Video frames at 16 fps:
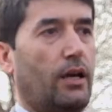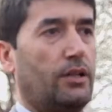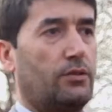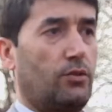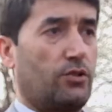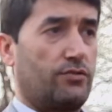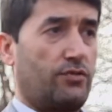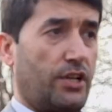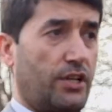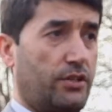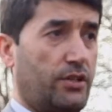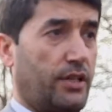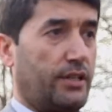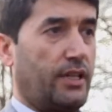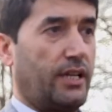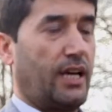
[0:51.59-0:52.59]
It was very
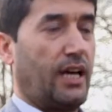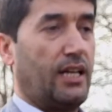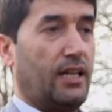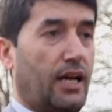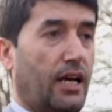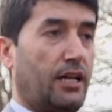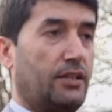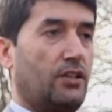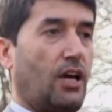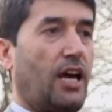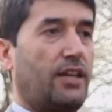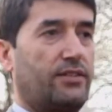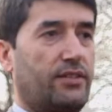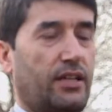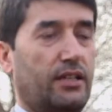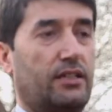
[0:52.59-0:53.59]
critical and
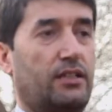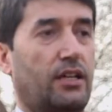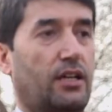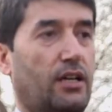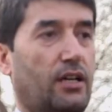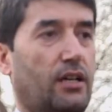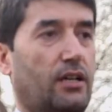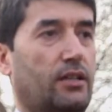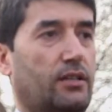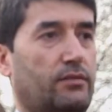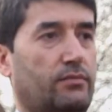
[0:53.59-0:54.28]
I think uh,